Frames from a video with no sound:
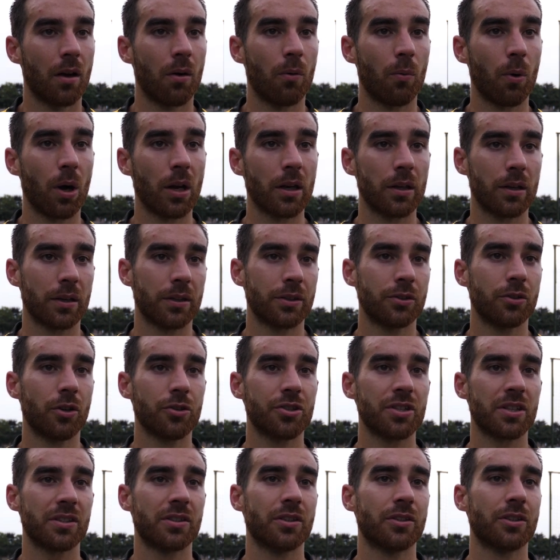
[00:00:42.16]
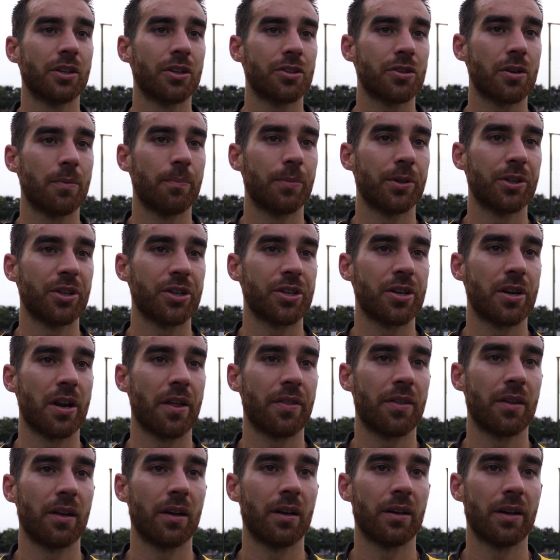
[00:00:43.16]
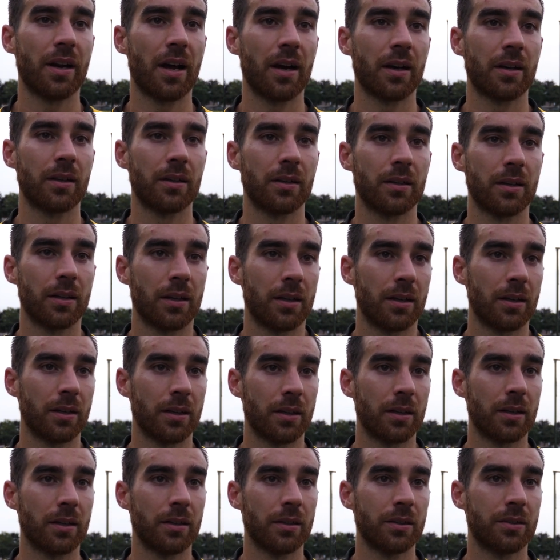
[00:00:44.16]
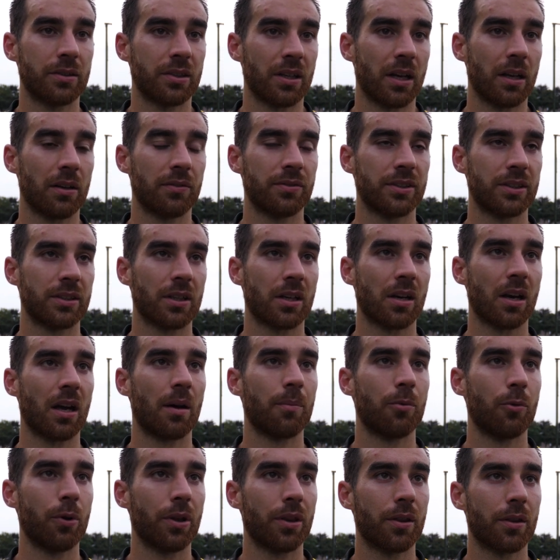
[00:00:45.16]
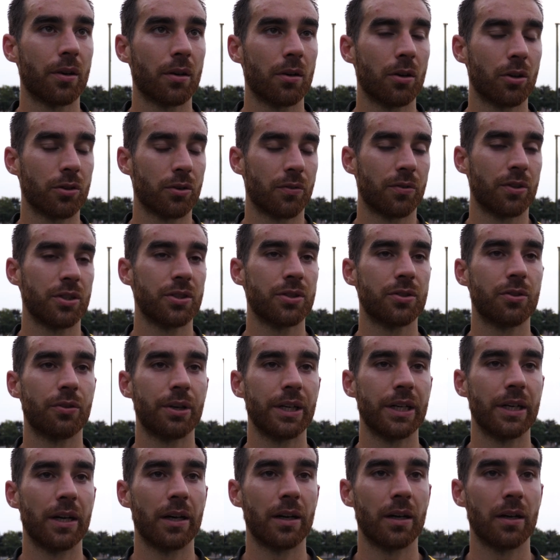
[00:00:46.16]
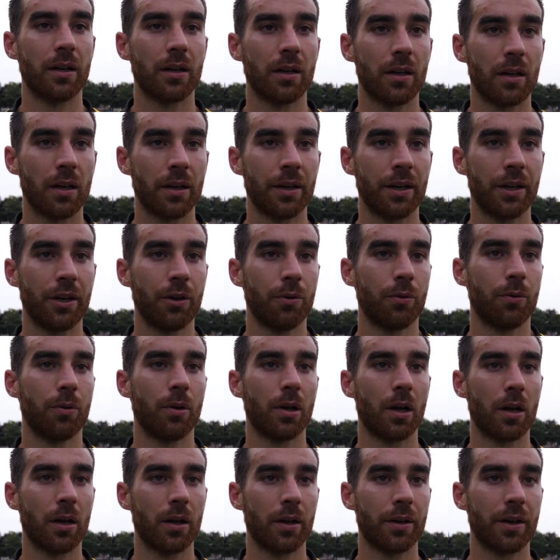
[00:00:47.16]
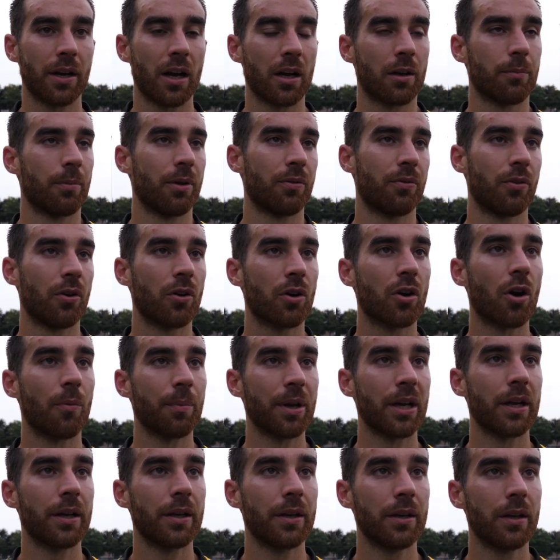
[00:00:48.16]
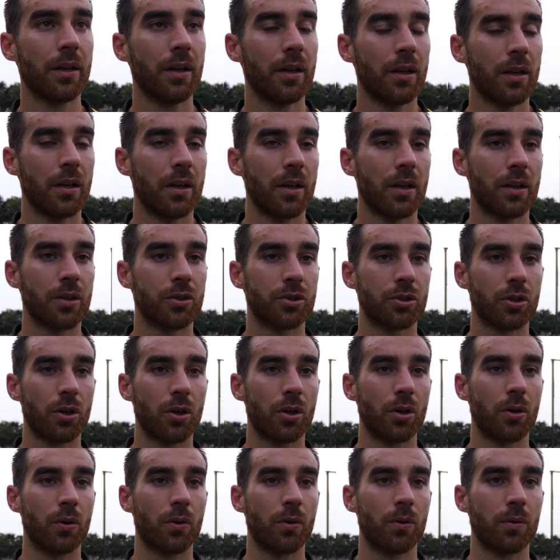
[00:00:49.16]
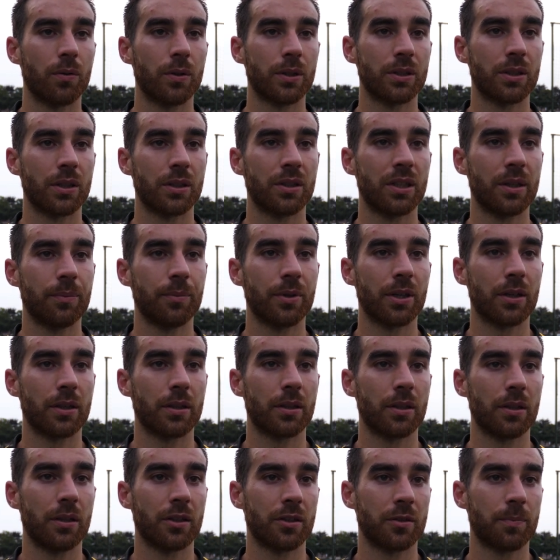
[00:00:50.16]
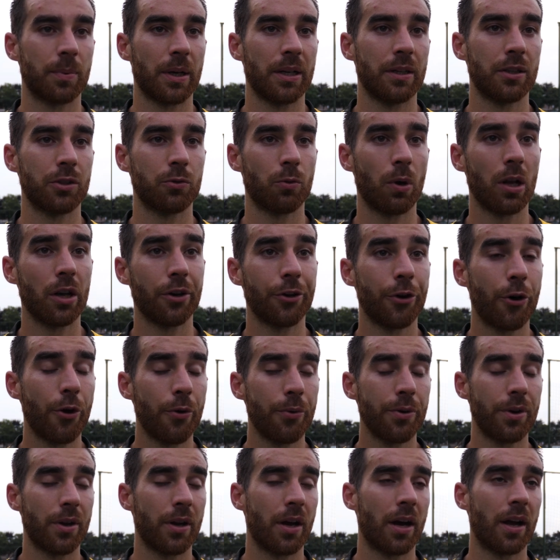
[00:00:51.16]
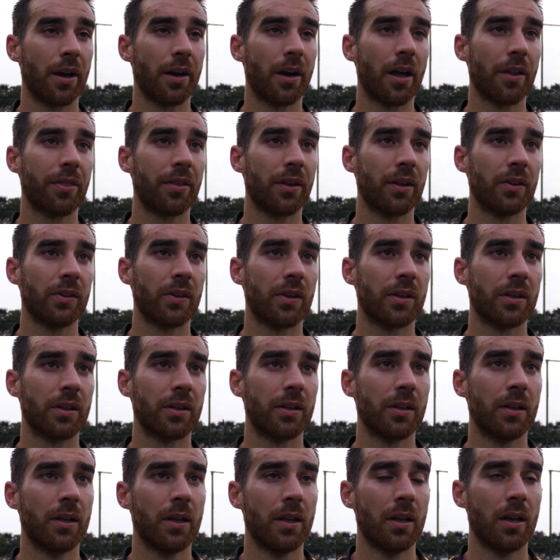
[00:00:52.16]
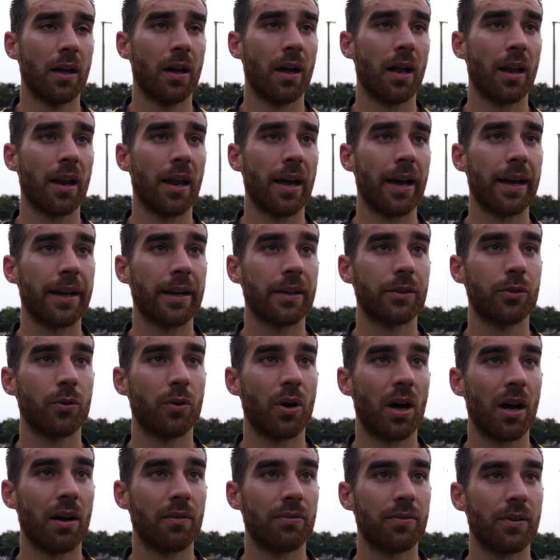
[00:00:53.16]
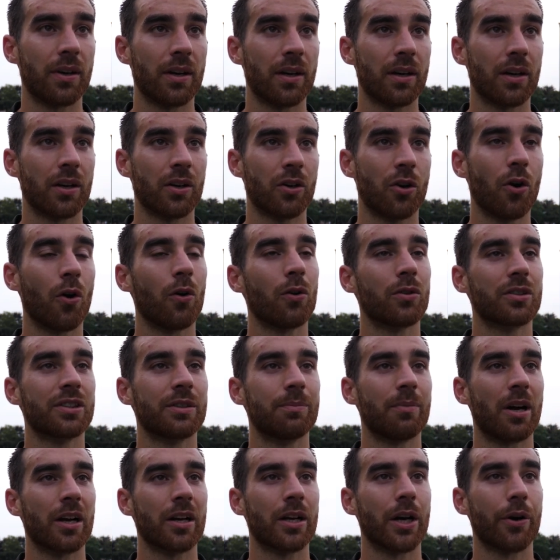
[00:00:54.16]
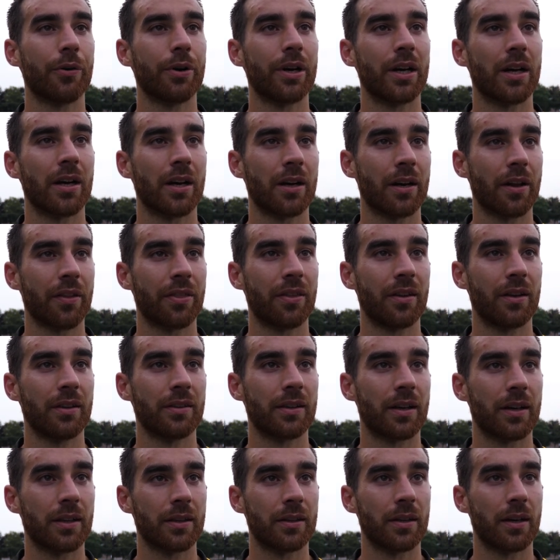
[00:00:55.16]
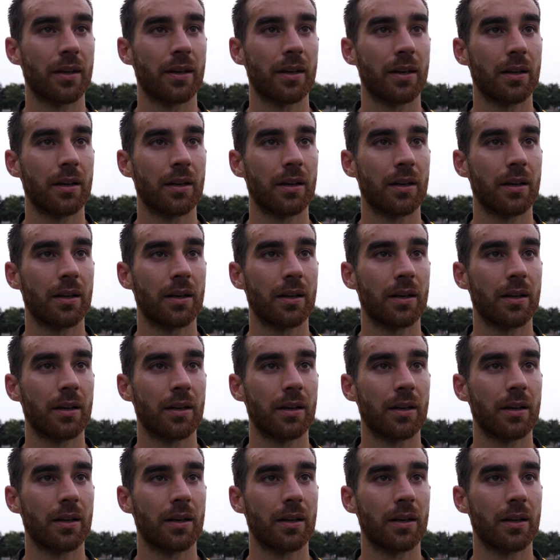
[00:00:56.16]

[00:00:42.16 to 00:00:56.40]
Well, it's not just the Dutch competition. I think NAC itself is a club with a lot of history, a new NAC before coming in. So it's a team that in Spain is well known, and I think I like to have goals in my career, and I think that